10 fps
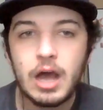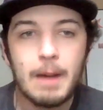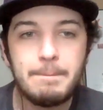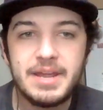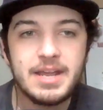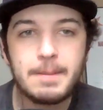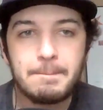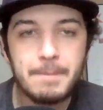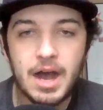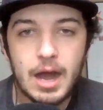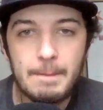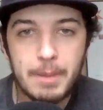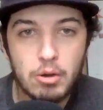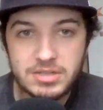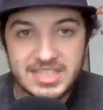a big uh,
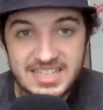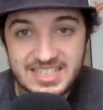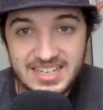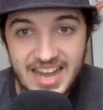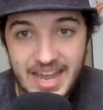postseason